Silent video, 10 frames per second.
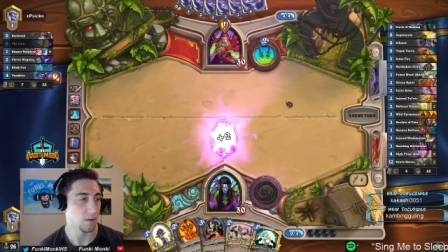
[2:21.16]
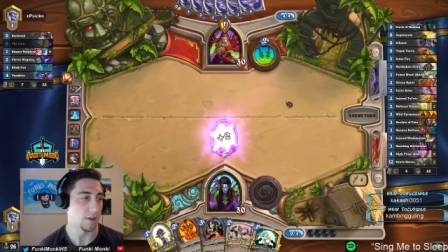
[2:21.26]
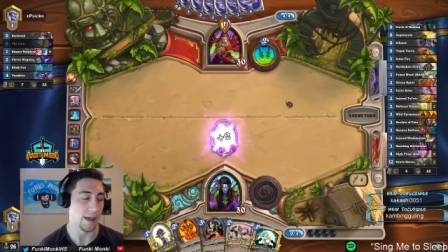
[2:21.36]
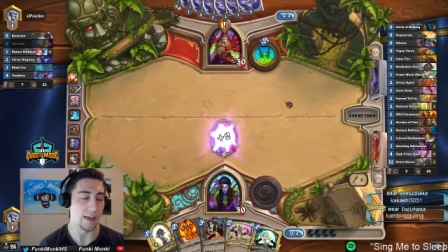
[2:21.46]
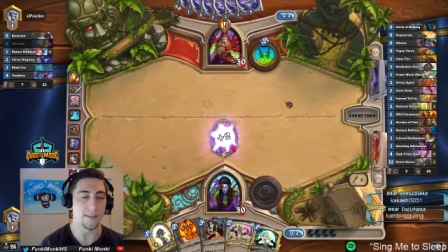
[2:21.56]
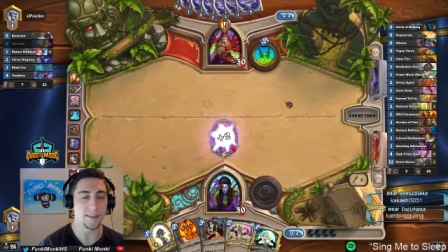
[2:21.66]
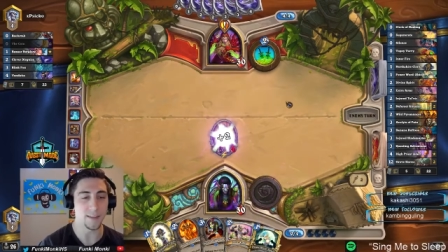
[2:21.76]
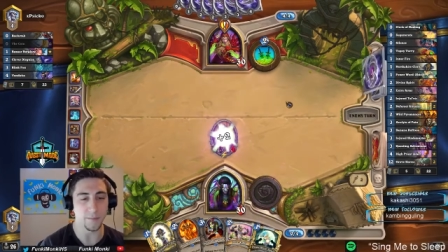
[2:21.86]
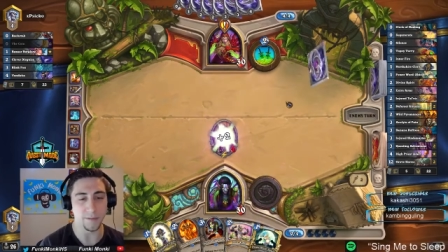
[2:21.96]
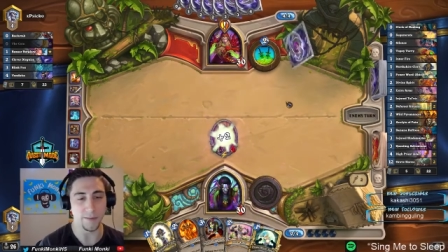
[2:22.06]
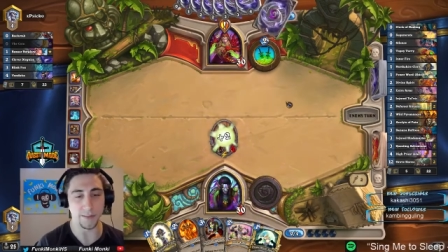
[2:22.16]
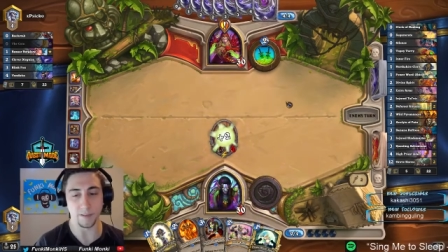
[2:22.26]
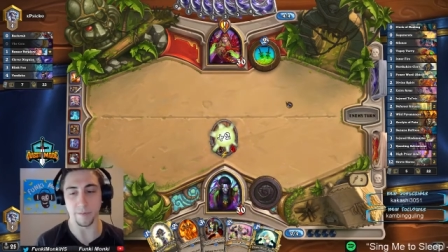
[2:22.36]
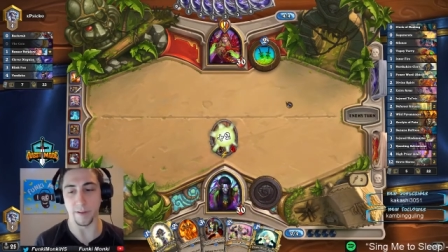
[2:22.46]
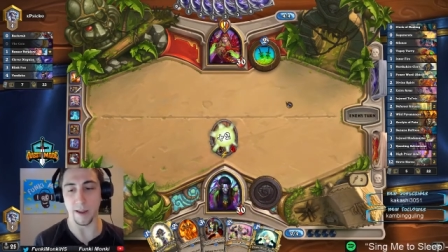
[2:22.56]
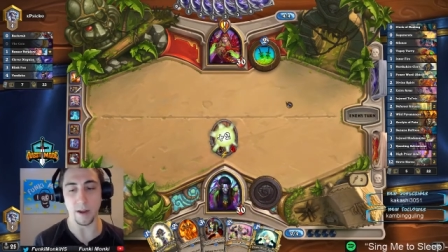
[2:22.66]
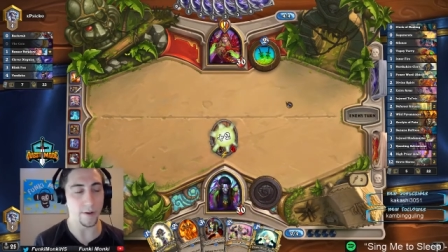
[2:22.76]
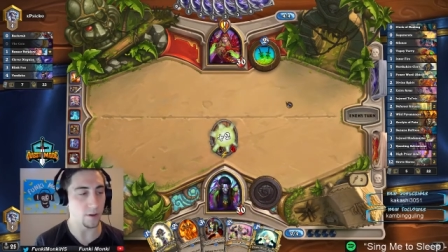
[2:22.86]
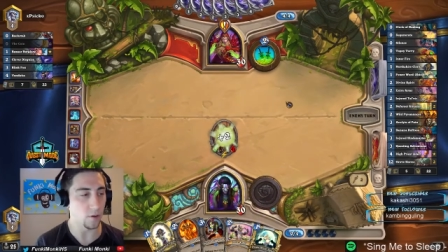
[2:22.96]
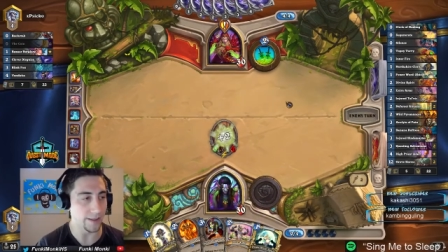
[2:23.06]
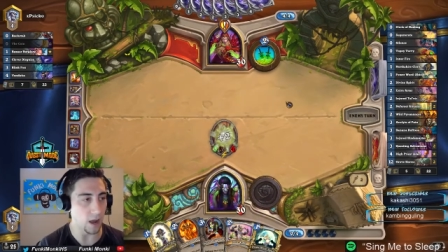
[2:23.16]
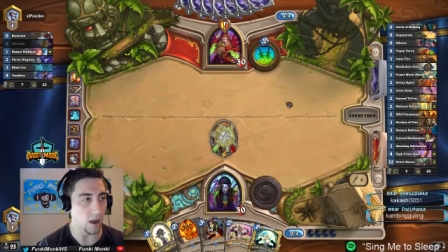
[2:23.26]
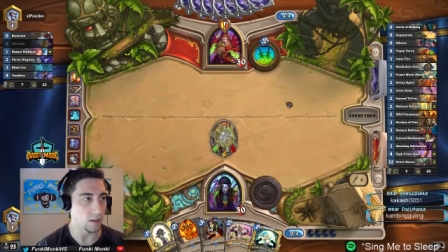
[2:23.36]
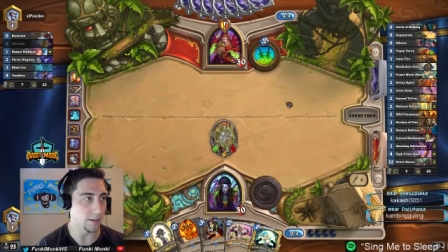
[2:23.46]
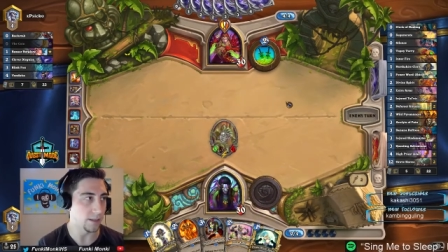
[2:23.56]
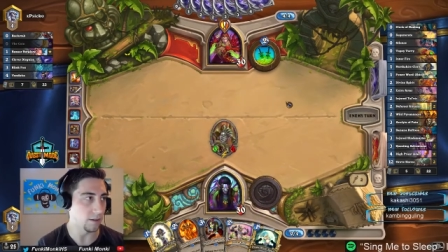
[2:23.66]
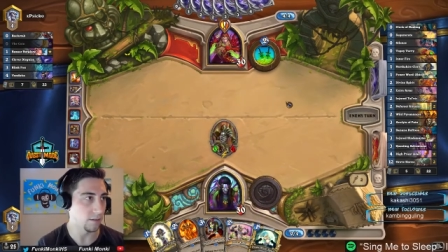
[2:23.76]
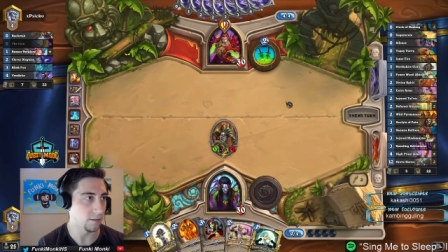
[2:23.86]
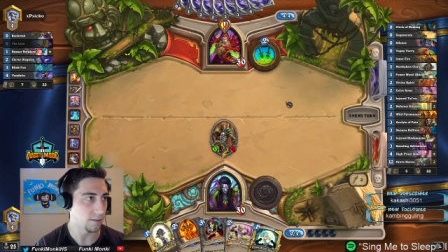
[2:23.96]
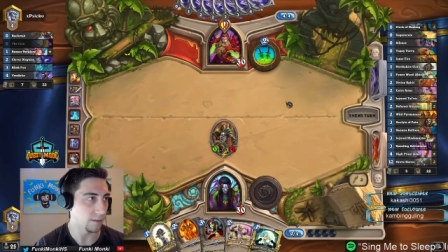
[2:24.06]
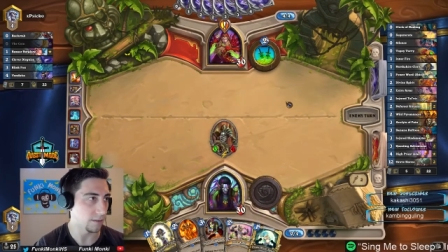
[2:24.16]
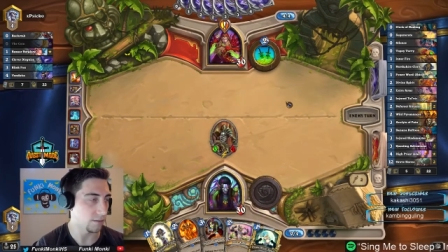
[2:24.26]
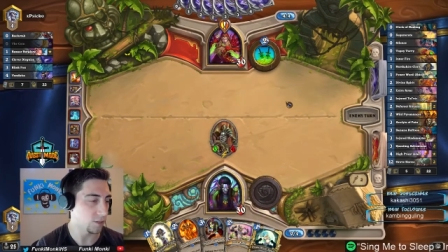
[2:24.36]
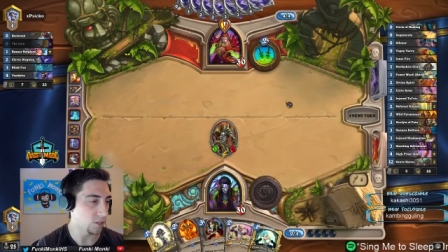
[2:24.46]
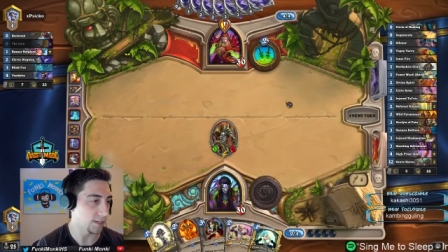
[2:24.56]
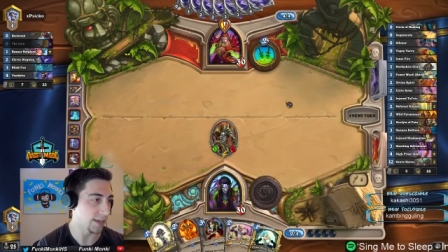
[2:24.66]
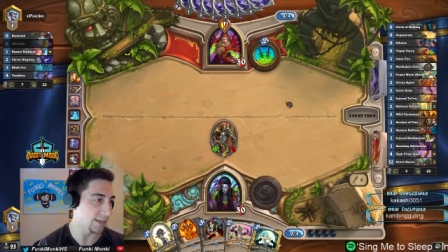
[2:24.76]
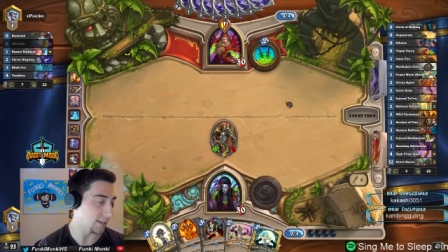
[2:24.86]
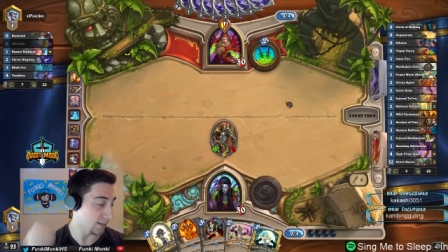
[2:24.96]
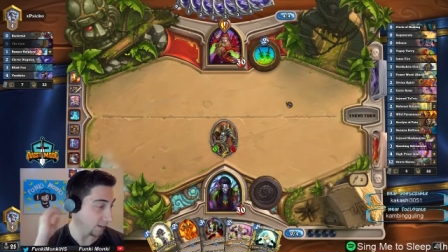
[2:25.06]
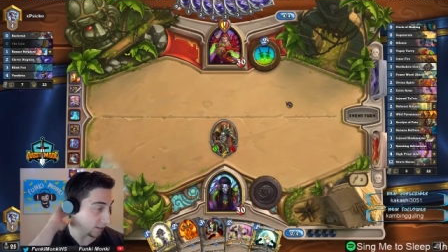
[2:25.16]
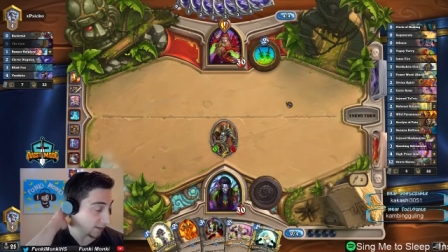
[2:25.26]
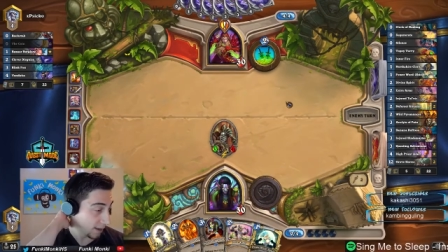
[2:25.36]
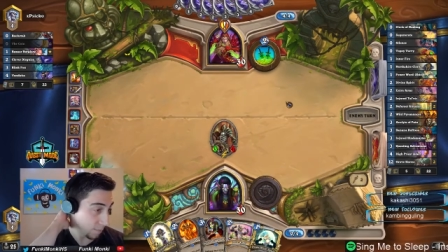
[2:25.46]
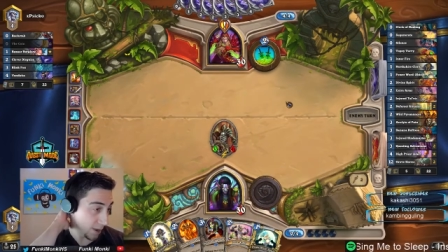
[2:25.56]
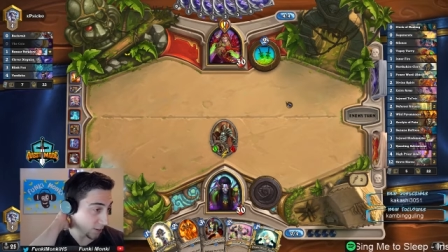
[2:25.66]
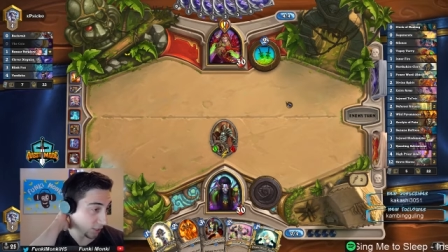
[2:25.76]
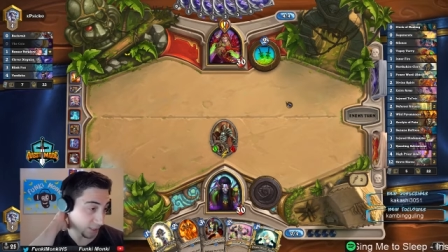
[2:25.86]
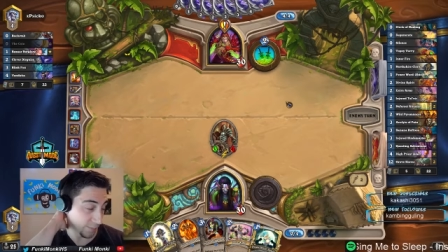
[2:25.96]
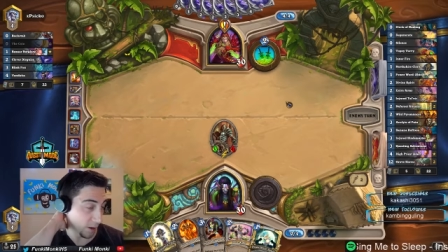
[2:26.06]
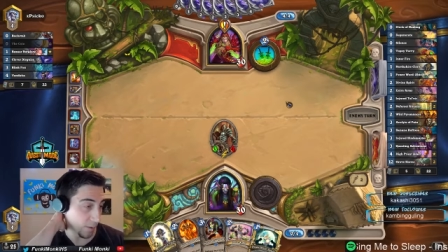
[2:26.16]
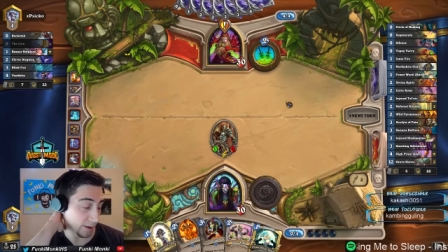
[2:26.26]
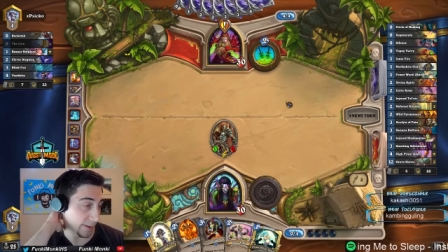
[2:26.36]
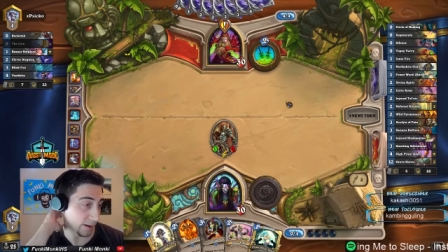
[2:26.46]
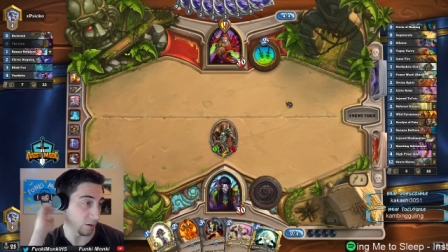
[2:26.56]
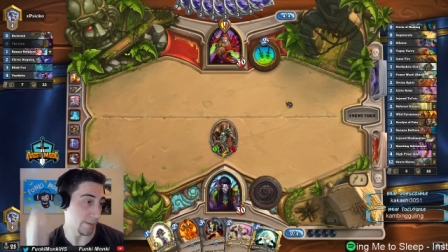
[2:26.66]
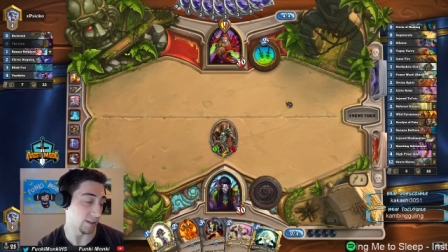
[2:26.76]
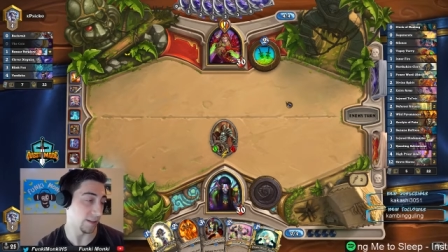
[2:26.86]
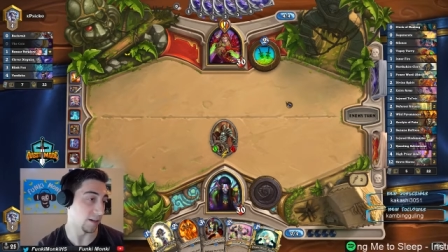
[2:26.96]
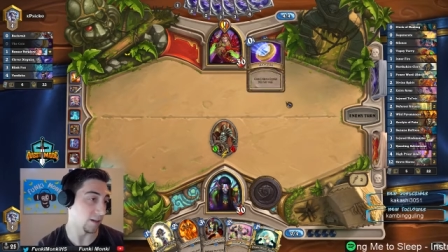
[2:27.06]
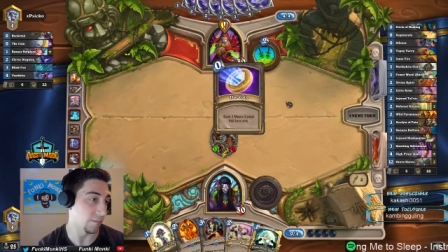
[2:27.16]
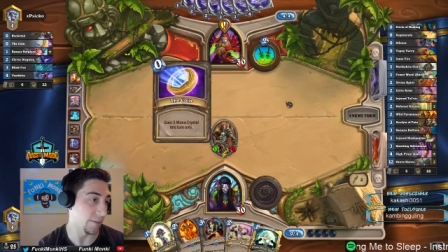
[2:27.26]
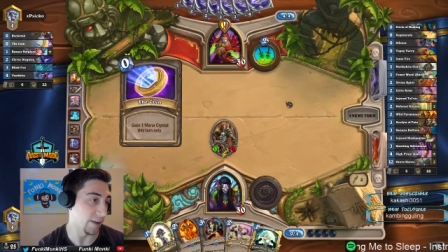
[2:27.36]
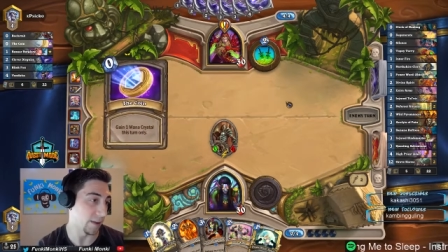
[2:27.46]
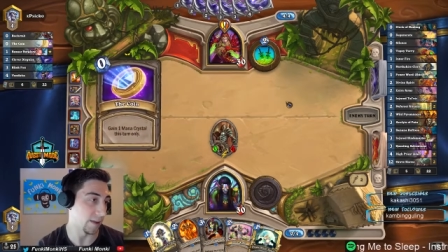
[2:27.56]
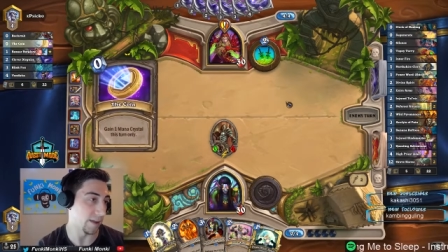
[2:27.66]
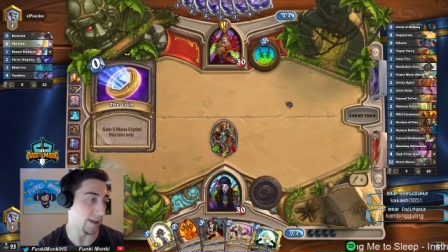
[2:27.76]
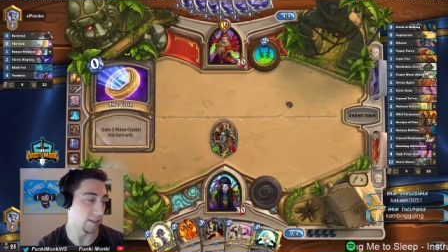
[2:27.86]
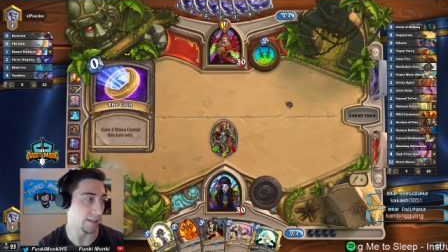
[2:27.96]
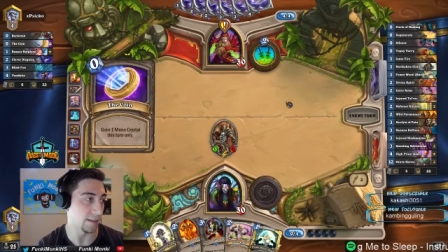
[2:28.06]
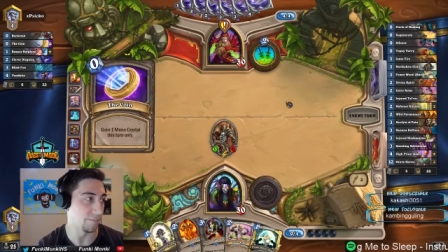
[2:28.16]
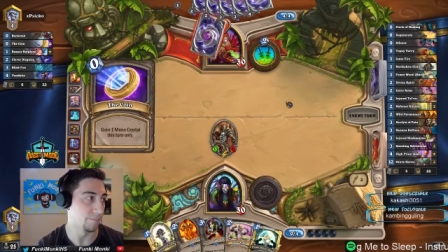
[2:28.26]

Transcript: Yeah, this will be fine. This will be fine. I don't want to go like all in. Just in case he does manage to clear my wild pyro, my cleric, or my acolyte.